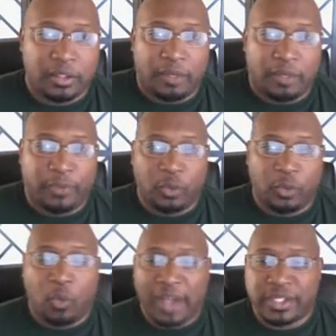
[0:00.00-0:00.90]
if you
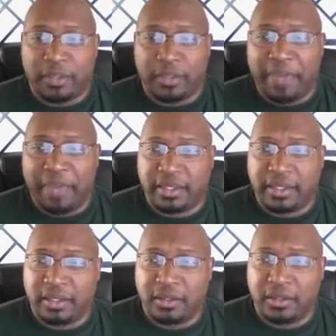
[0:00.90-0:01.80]
watch the
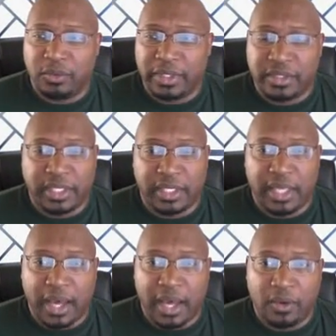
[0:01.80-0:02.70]
debate, you can see
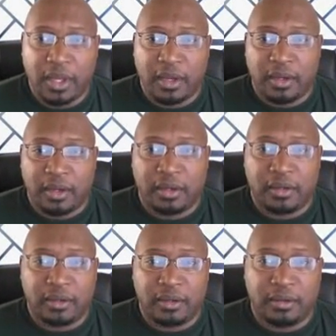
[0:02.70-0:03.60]
how
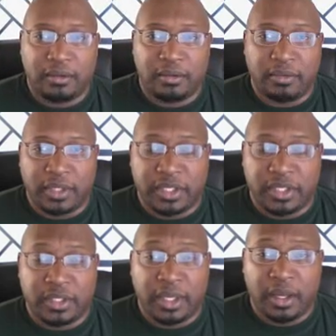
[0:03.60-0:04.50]
this
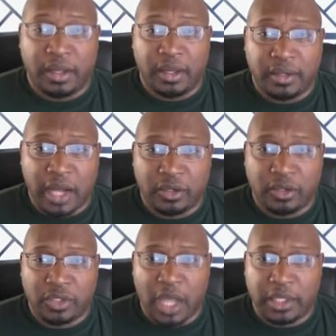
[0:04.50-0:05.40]
is uh, uh
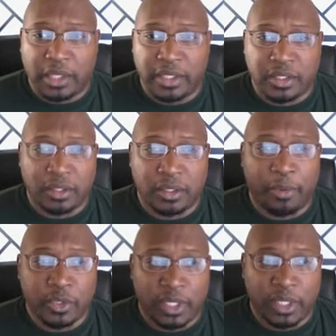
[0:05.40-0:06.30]
Dr. Shockley is
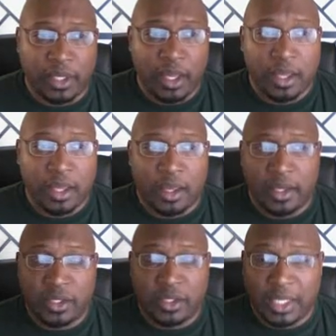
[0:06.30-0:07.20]
supposedly
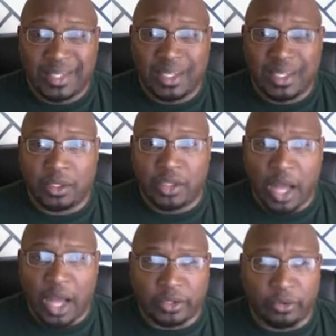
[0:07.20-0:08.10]
an intelligent
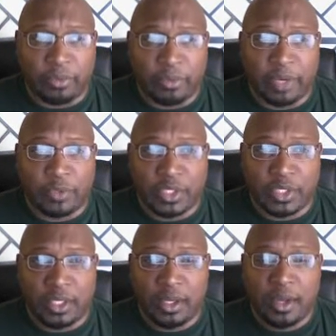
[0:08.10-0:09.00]
doctor, but if you
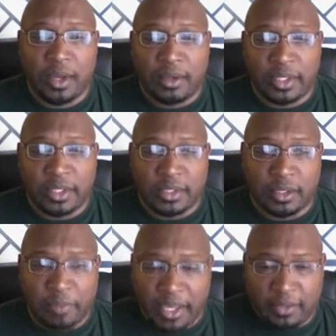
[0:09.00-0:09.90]
see, listen to
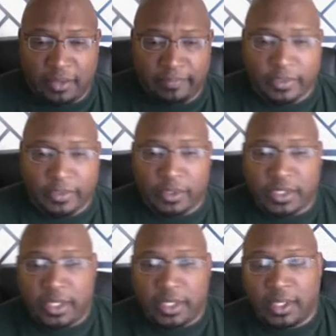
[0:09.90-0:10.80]
the debate, you can
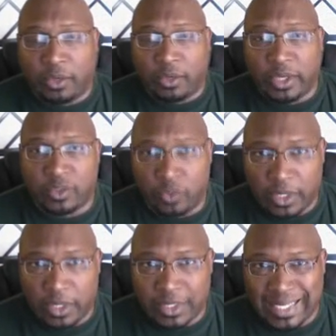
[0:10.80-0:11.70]
see that Cress
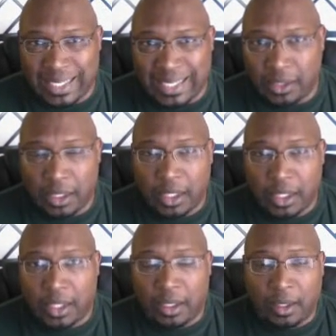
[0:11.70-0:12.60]
Welsling
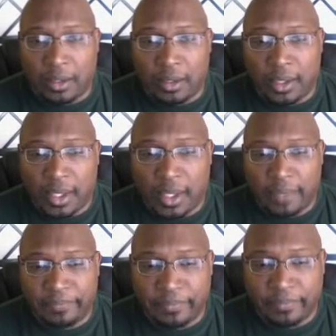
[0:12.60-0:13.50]

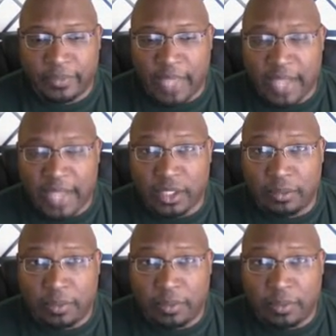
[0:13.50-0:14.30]
um, actually